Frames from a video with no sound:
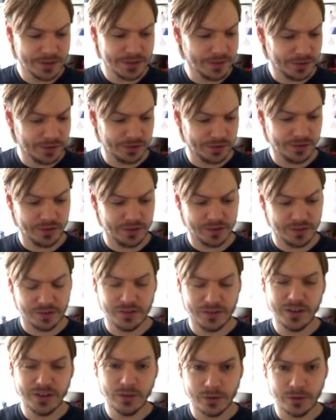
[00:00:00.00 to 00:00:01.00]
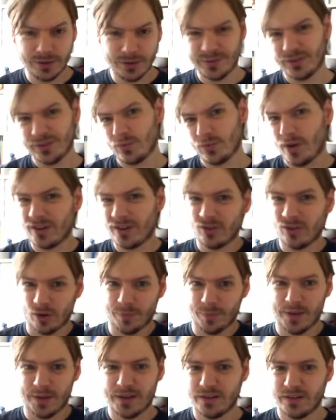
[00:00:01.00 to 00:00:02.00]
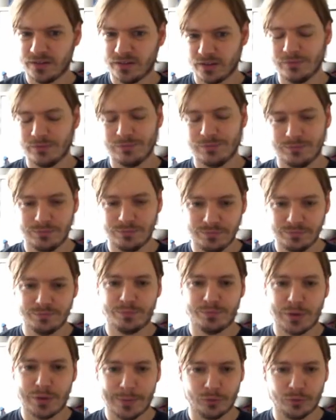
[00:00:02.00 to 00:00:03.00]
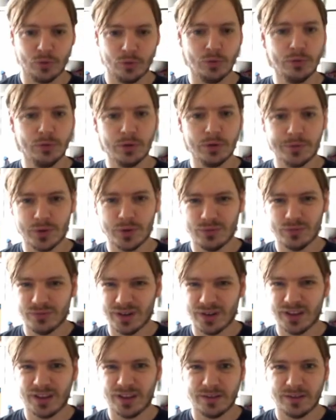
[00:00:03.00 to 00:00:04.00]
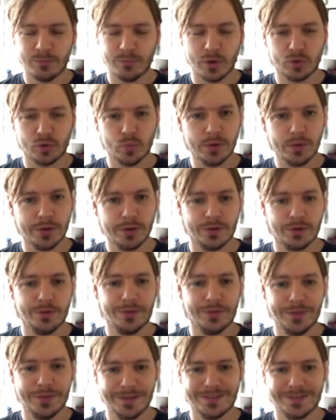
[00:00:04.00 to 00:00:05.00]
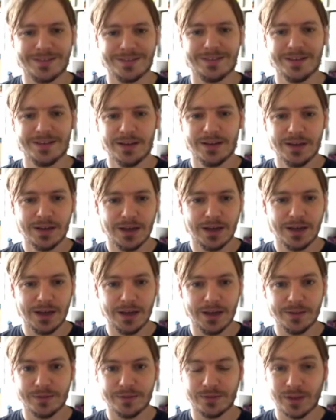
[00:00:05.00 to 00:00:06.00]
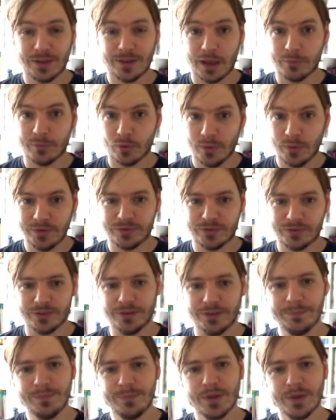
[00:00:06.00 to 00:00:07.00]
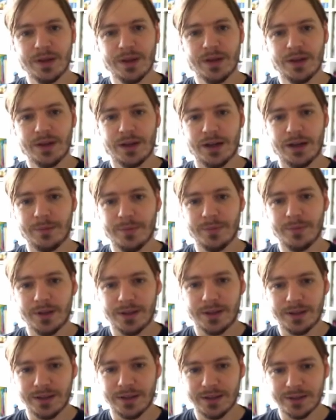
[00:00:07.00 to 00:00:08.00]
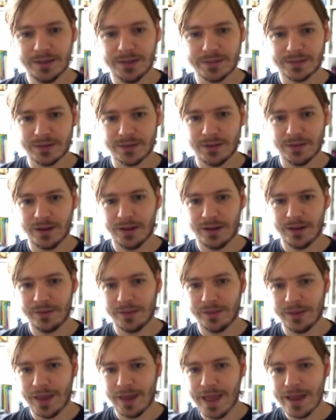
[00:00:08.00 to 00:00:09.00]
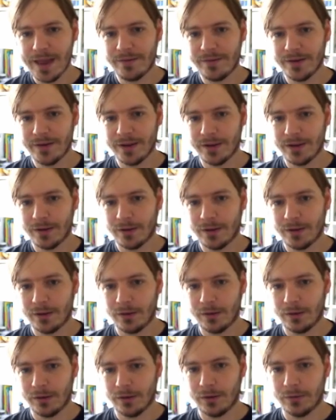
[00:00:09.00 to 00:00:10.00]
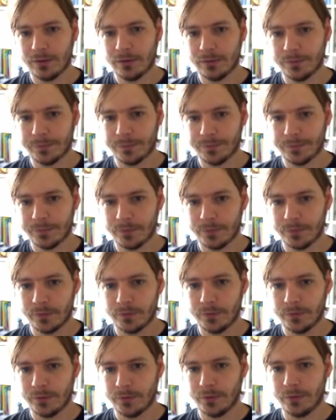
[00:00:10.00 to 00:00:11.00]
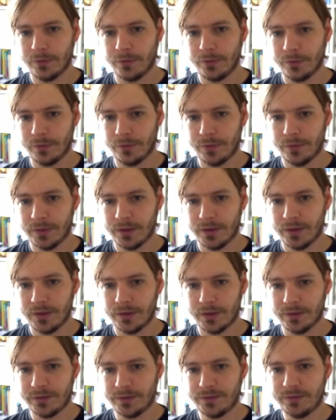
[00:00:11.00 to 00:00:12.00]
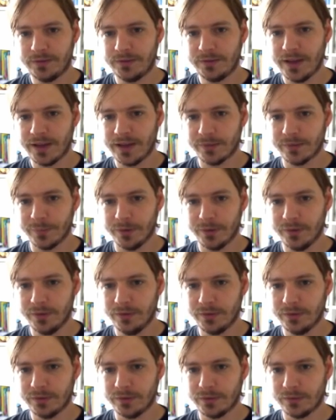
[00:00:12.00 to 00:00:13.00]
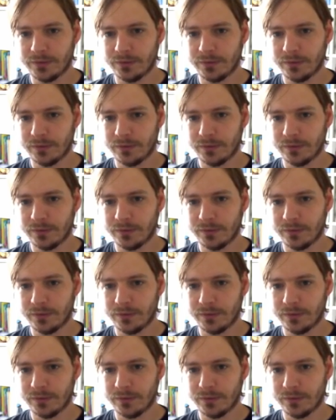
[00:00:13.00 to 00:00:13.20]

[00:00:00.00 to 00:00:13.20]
this at GCSE, although it's quite top end, so perhaps not all of you really did much work on this type of question, is the area of the segment